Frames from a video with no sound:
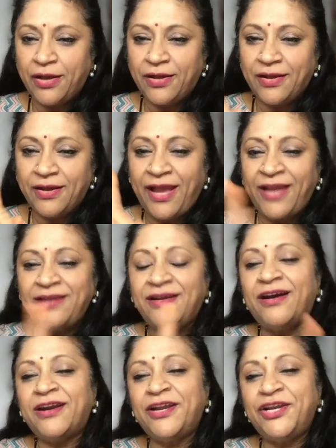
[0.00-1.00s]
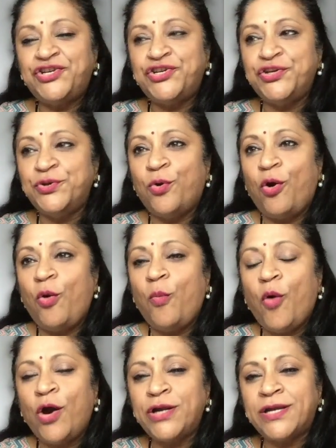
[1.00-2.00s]
encourage you, or
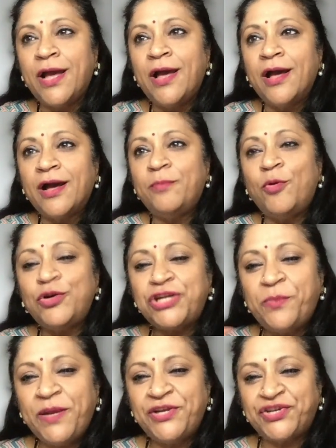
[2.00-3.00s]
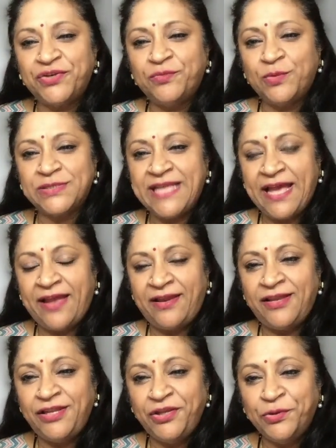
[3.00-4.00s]
what motivation was there
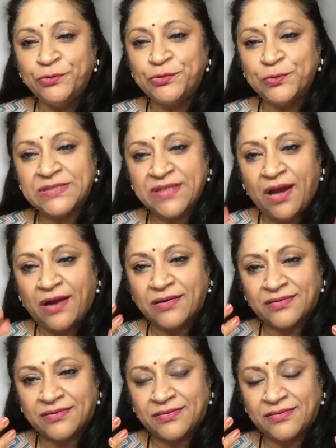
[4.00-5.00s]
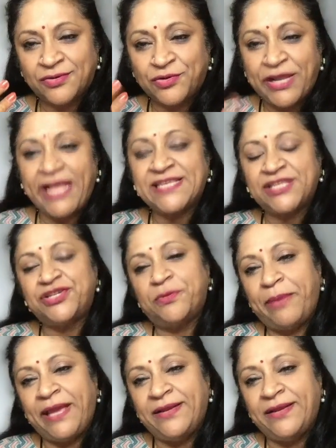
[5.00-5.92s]
in you to start, to take such a big